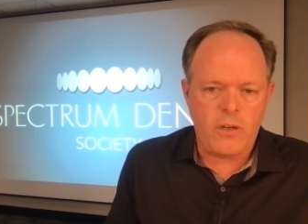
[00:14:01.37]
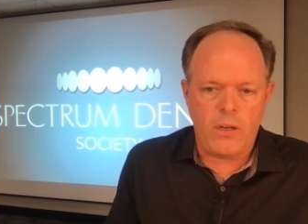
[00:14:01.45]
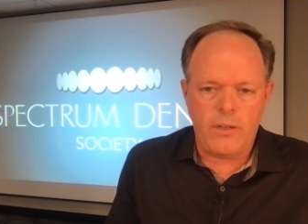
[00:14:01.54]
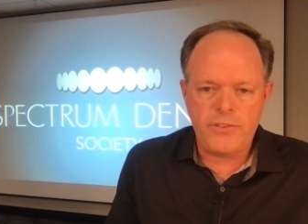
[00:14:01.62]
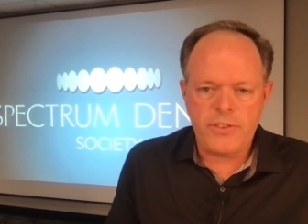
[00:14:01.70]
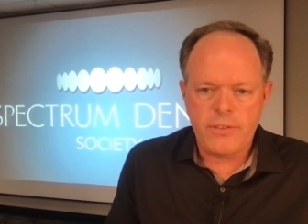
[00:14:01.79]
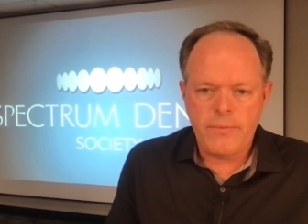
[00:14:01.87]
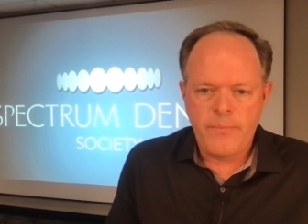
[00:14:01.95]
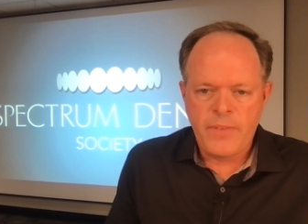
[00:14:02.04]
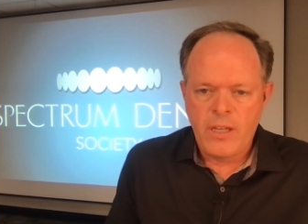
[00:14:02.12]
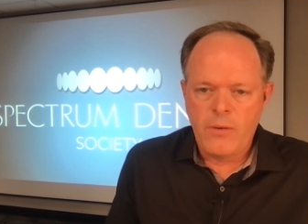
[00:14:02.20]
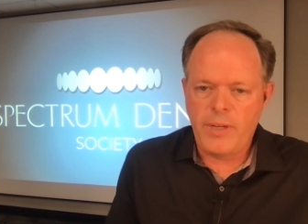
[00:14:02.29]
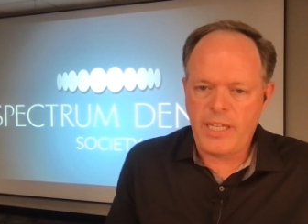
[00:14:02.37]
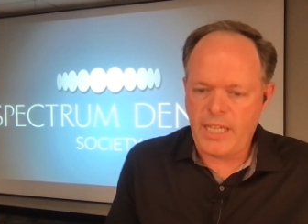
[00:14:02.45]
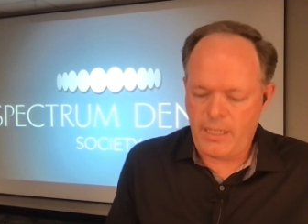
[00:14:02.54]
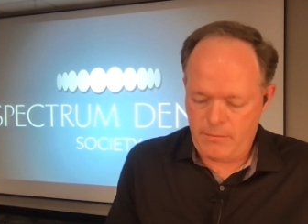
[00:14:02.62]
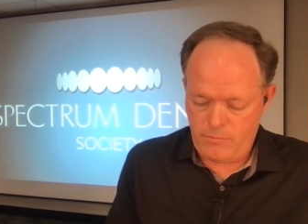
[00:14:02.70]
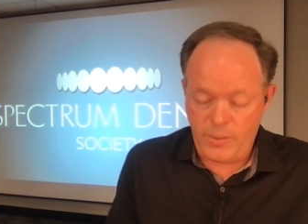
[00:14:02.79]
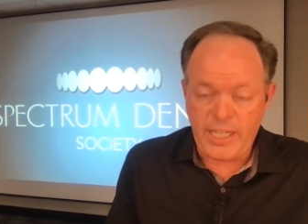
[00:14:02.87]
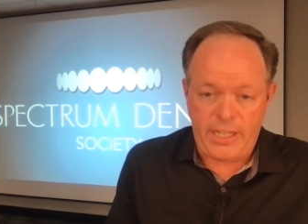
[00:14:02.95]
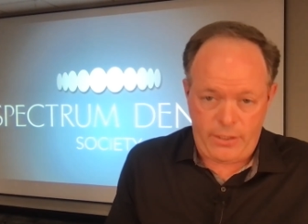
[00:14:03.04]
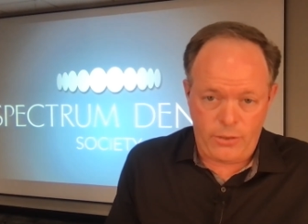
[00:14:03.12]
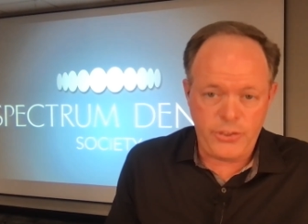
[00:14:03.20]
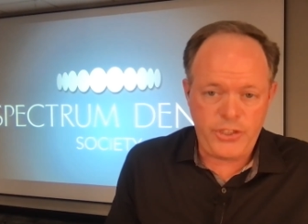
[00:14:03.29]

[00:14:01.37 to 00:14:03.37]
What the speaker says: calls. We get no